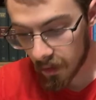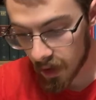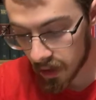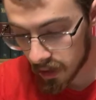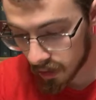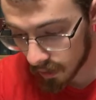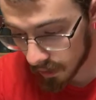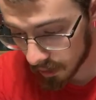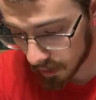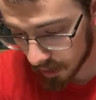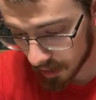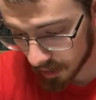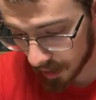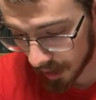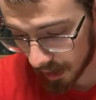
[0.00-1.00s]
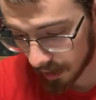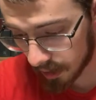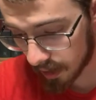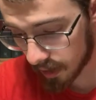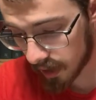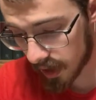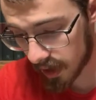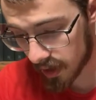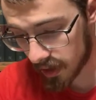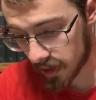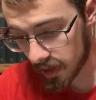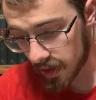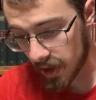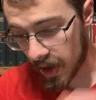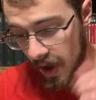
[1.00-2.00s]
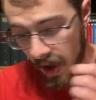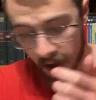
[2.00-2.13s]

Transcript: So it looks like they're getting to the